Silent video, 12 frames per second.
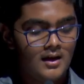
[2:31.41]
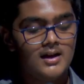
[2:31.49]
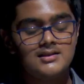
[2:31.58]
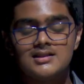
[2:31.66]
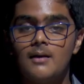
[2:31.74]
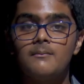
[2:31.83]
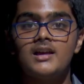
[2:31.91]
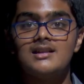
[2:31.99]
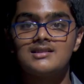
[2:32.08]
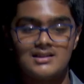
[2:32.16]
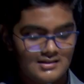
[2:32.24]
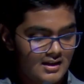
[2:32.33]
In some
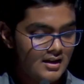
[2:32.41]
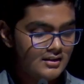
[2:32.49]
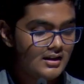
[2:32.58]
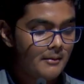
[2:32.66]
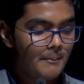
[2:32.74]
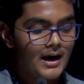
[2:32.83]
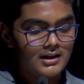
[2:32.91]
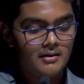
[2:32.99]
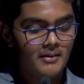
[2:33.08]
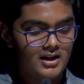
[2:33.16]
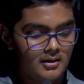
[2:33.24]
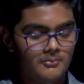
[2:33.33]
cases, their partner
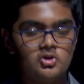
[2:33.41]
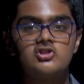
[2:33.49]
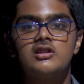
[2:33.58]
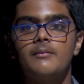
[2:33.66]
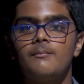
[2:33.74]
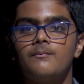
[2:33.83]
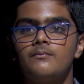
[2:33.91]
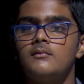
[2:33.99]
might abuse them.